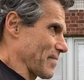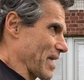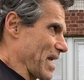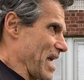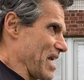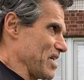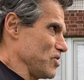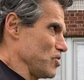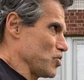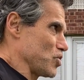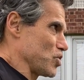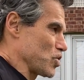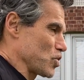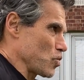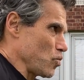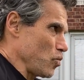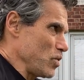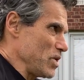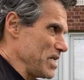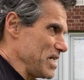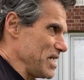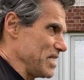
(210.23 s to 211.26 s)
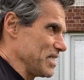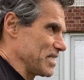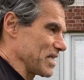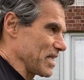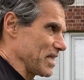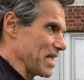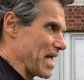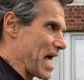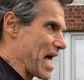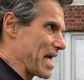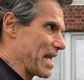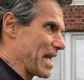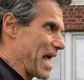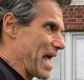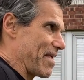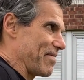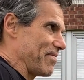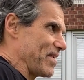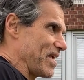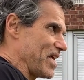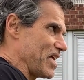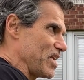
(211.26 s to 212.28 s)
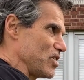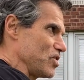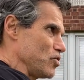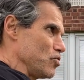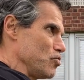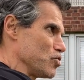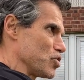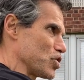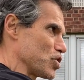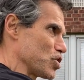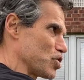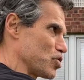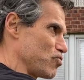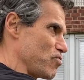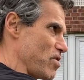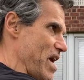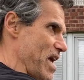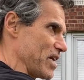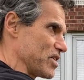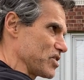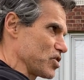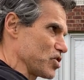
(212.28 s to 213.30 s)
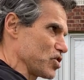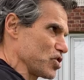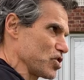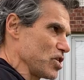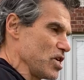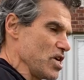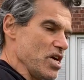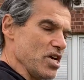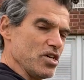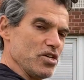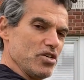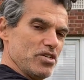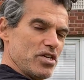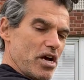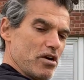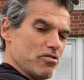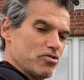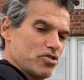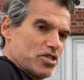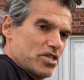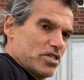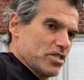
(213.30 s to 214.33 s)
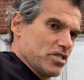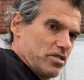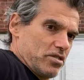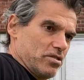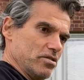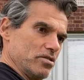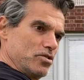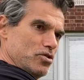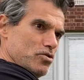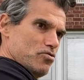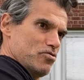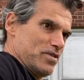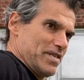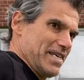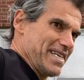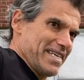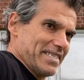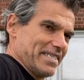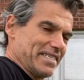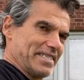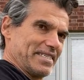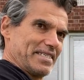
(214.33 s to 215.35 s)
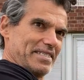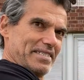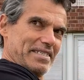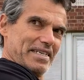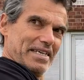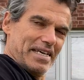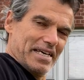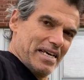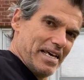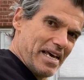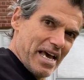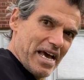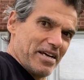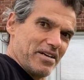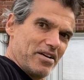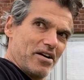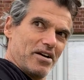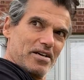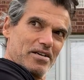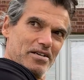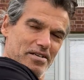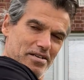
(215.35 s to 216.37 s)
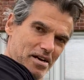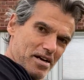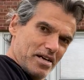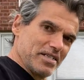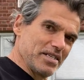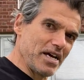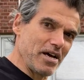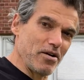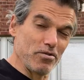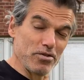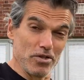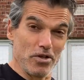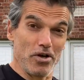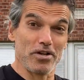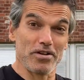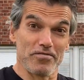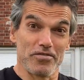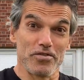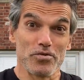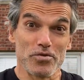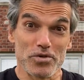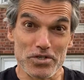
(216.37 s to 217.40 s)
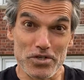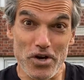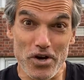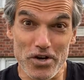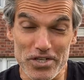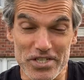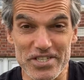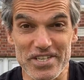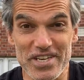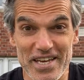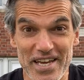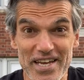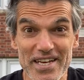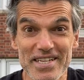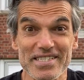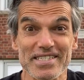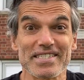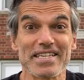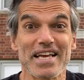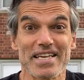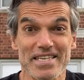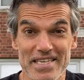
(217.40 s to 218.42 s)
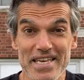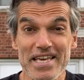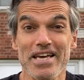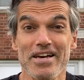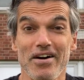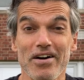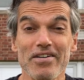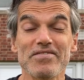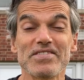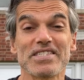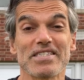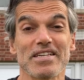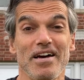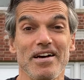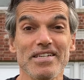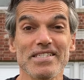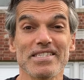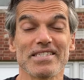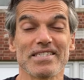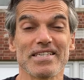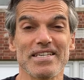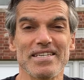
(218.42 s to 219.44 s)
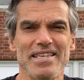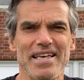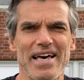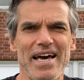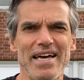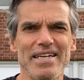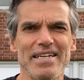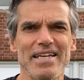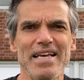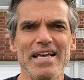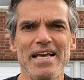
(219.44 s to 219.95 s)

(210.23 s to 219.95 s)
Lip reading: and you squeeze a lat, and then you stretch. You don't just do this. And I know a lot of you are nodding your head and saying, yeah, I see that.